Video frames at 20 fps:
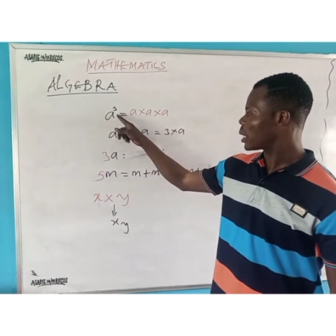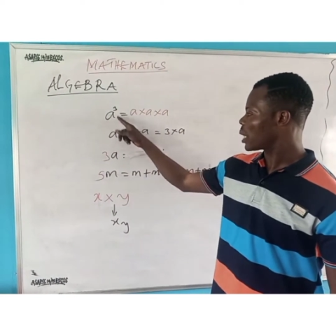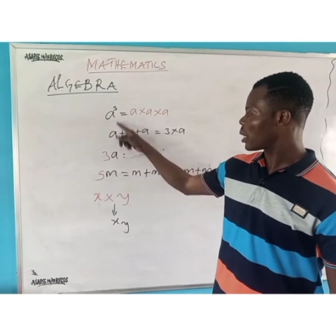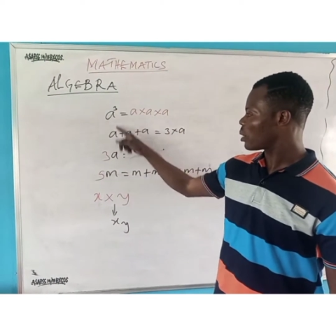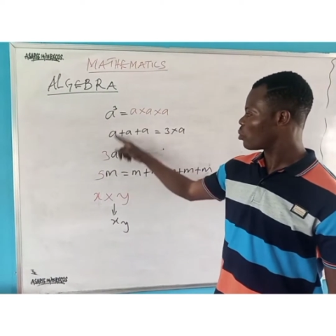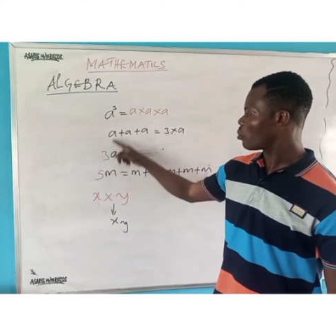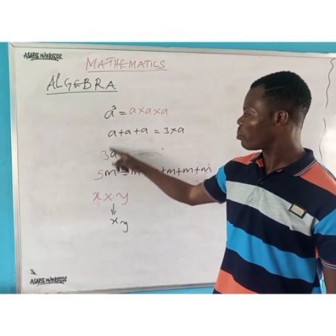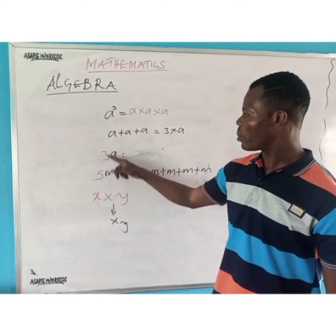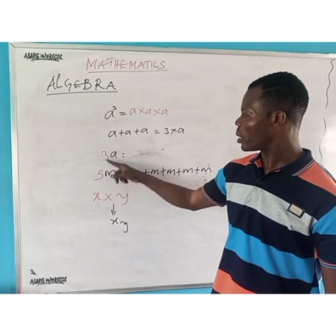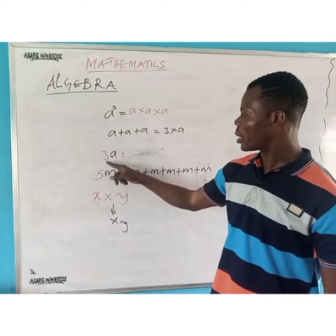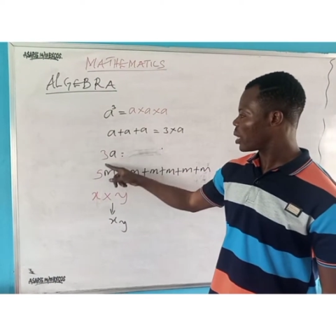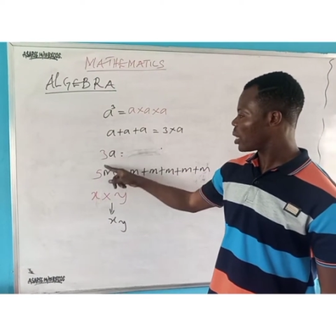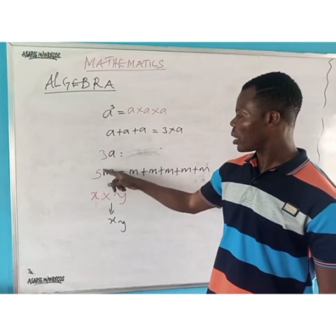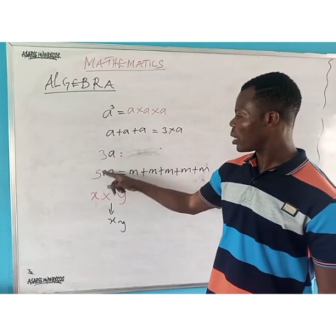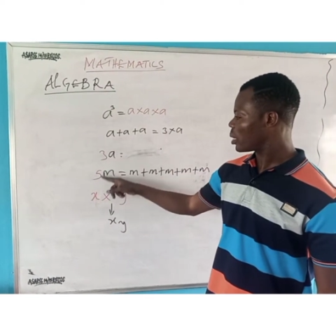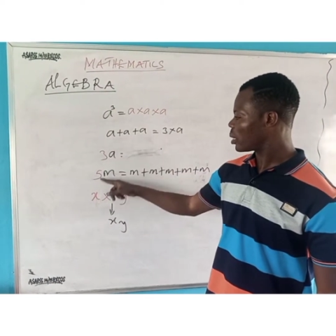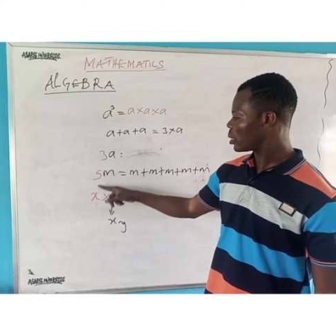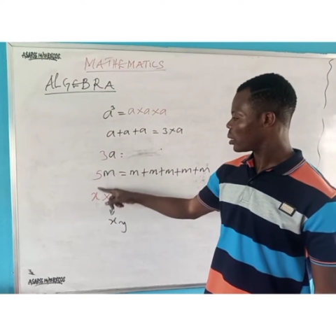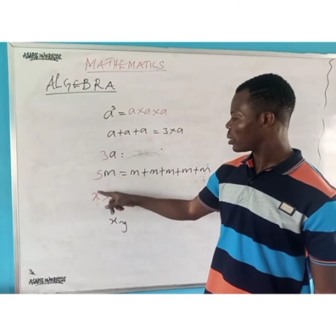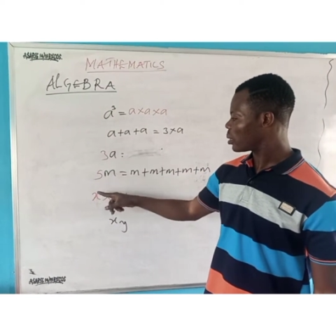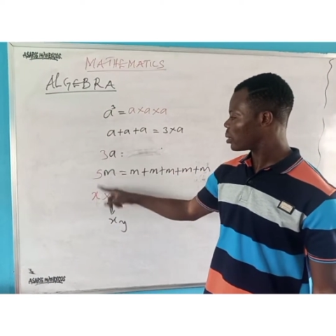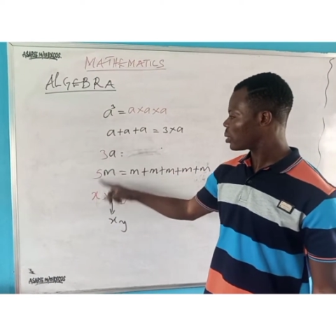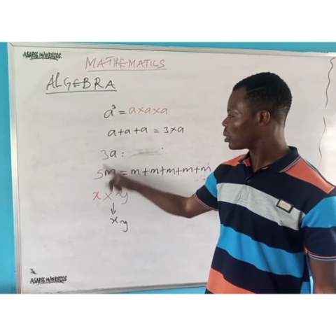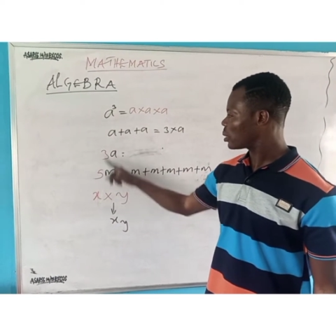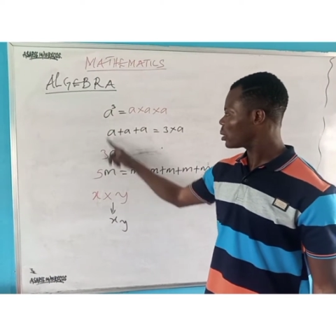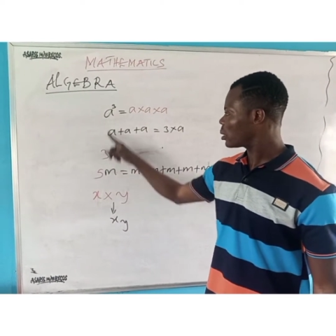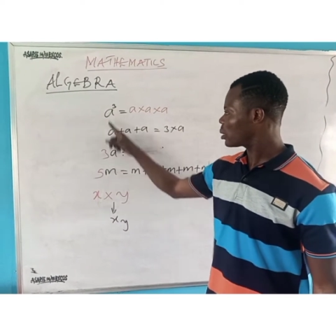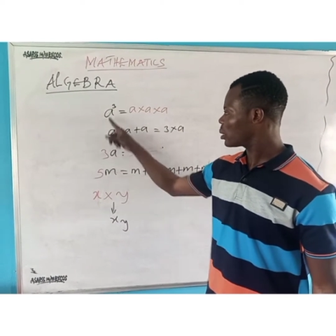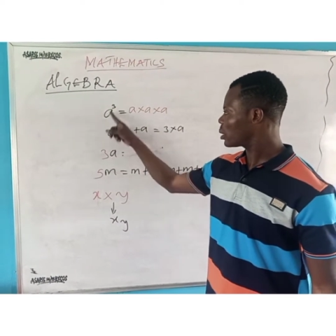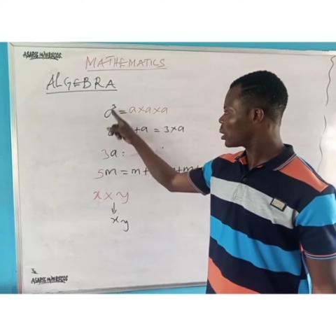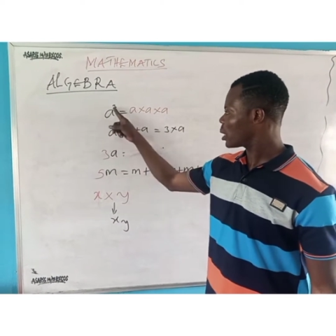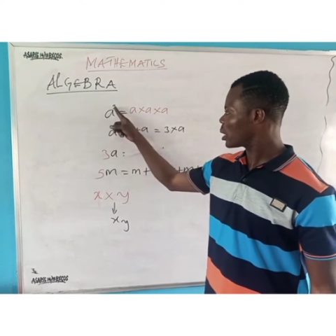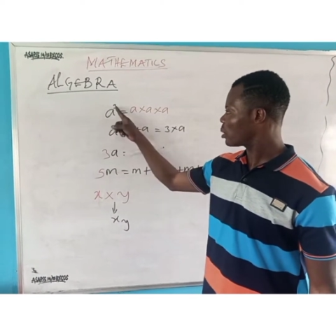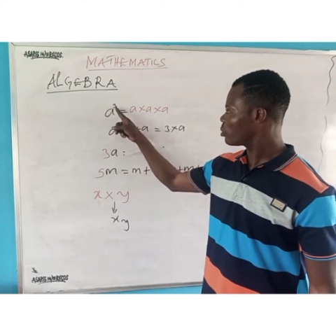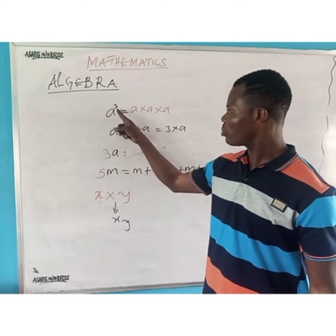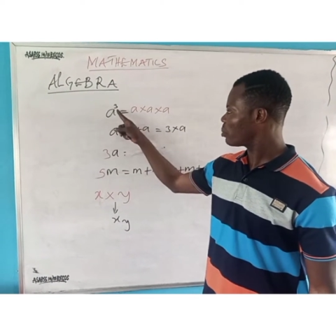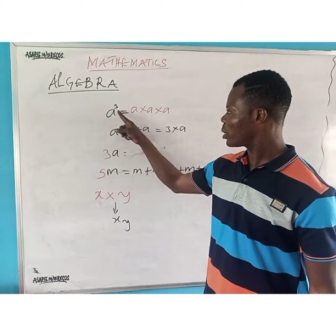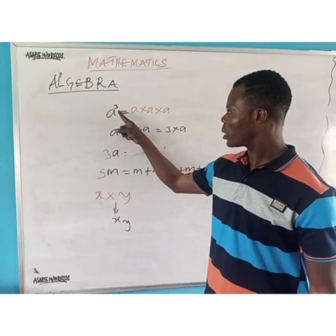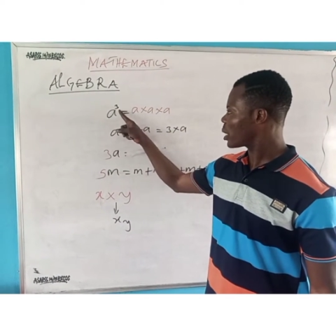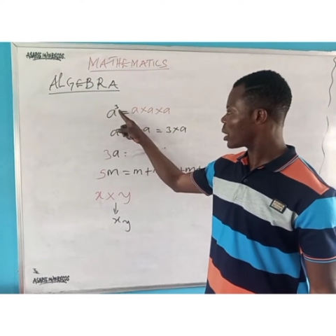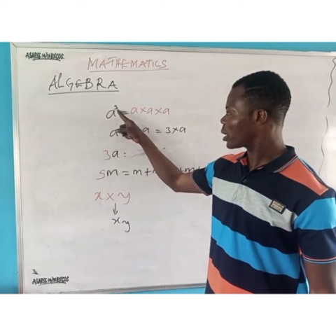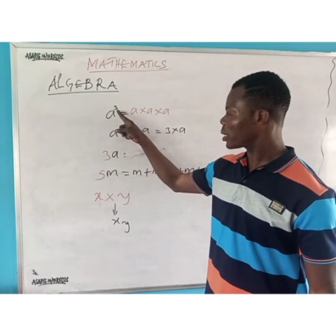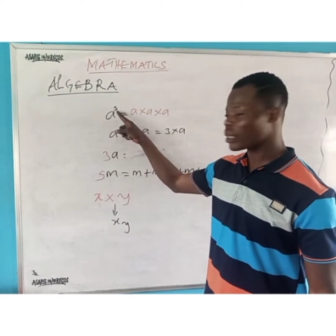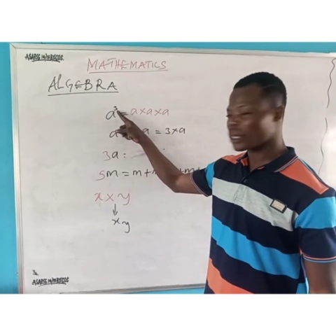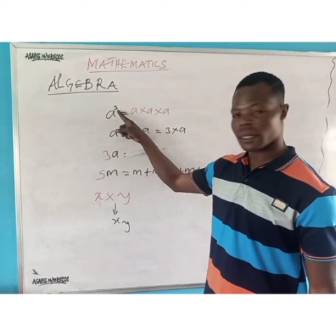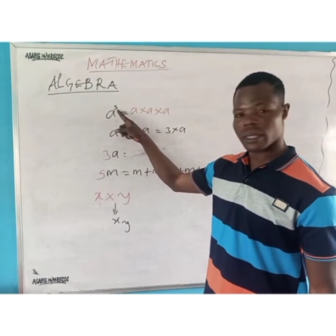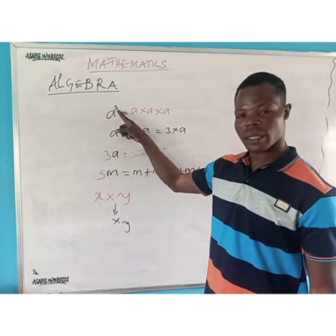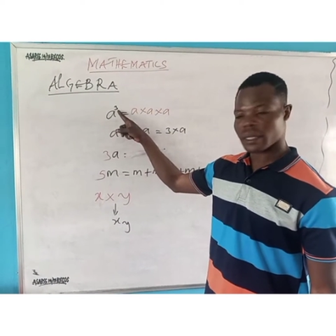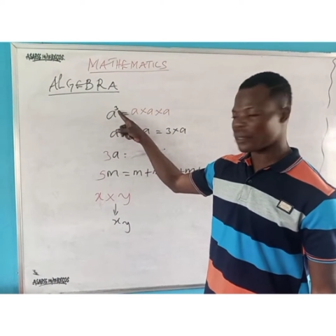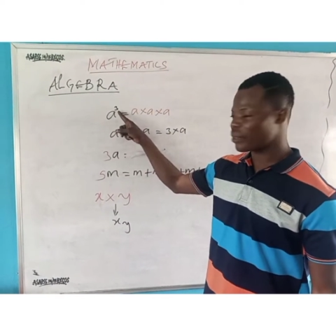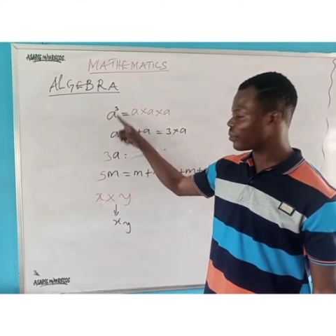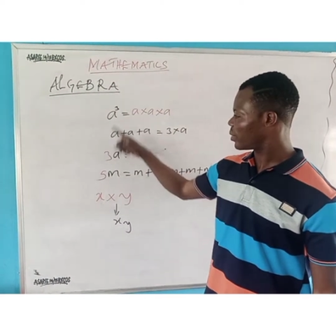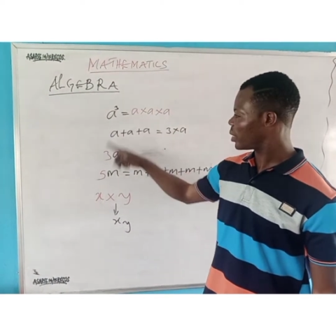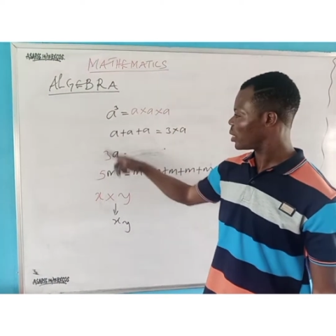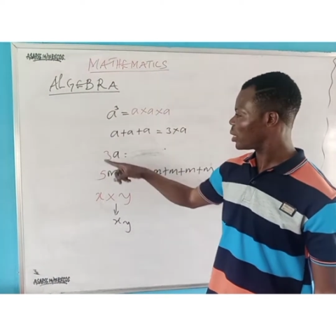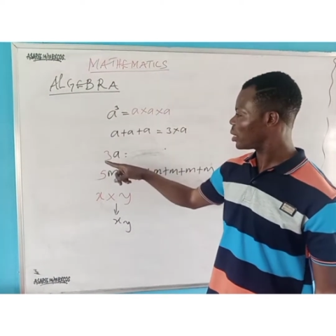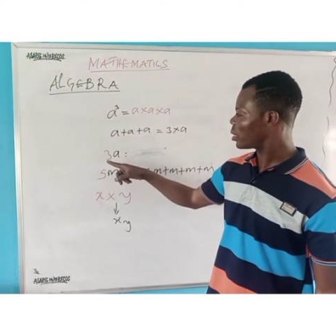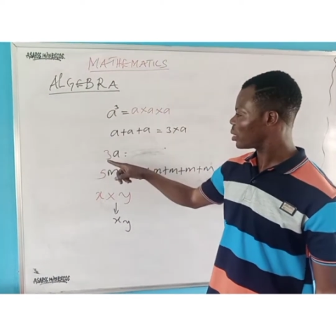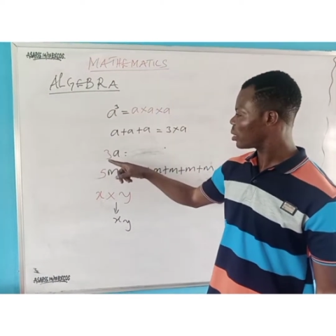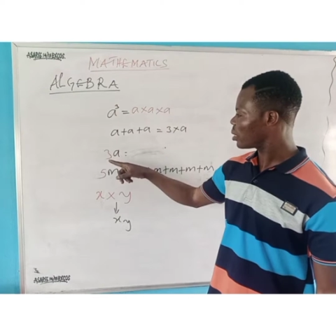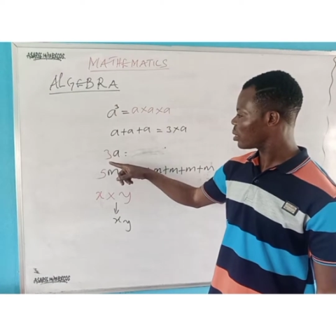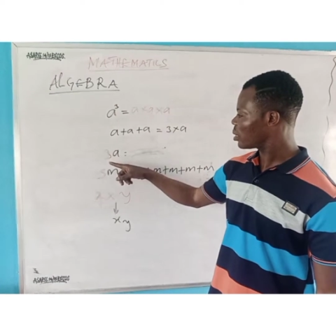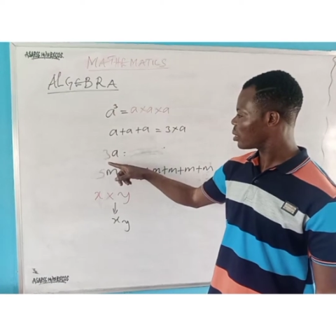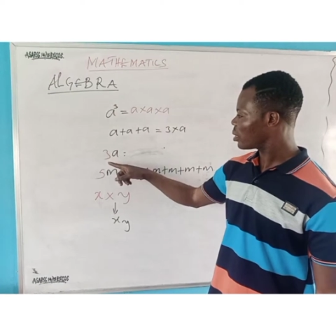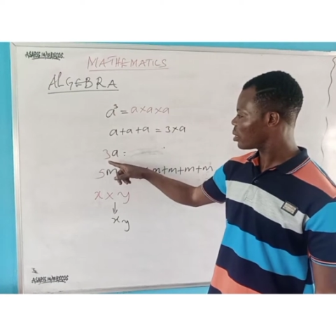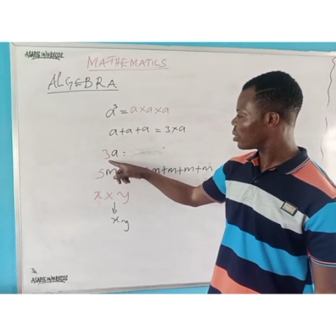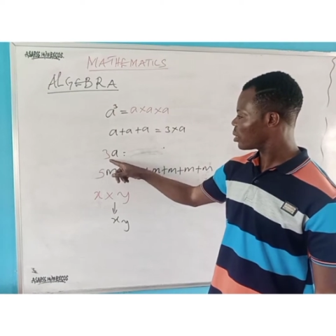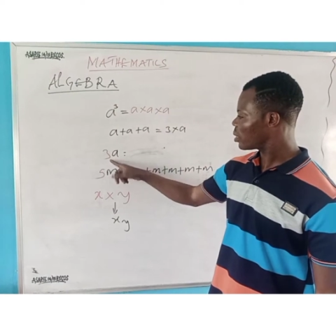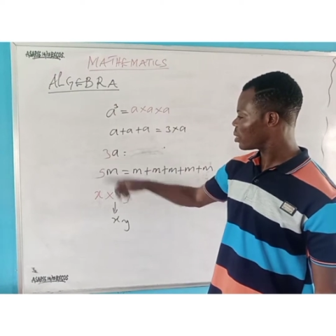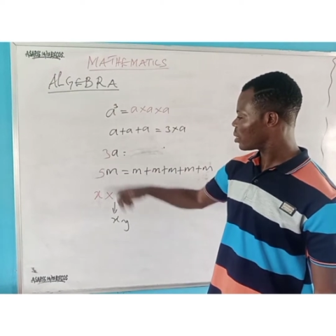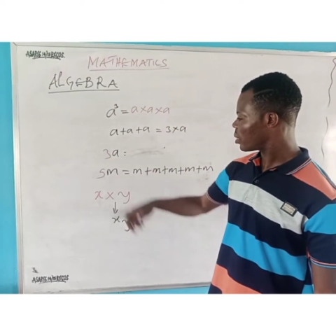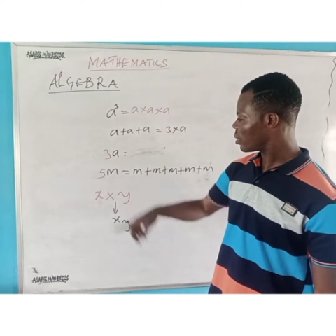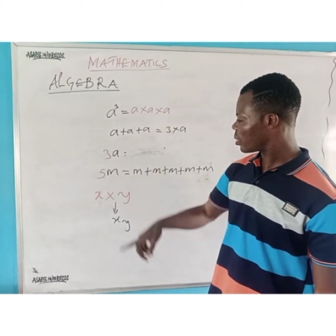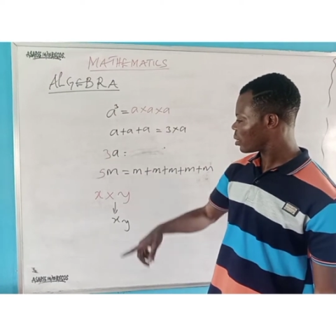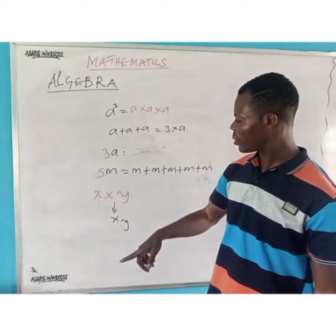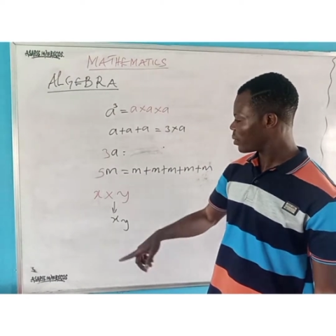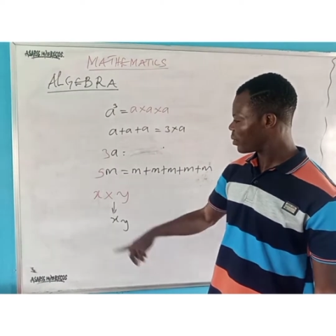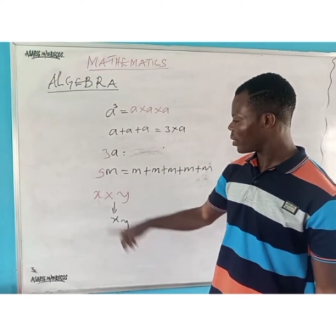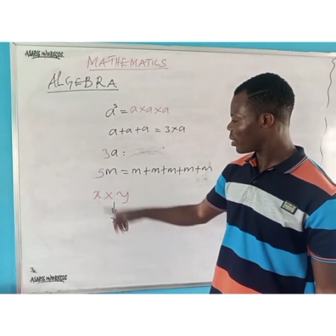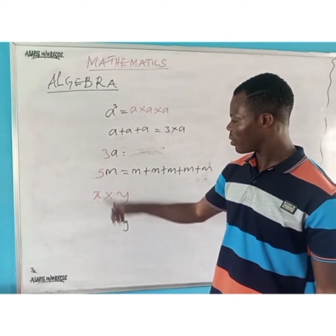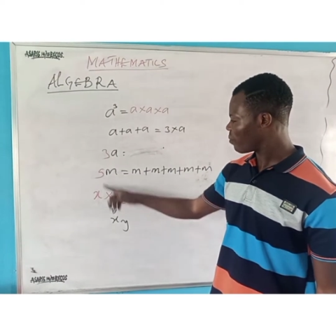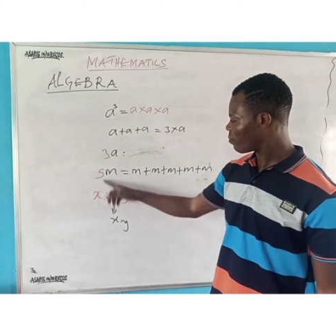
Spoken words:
are numerals 3, 3,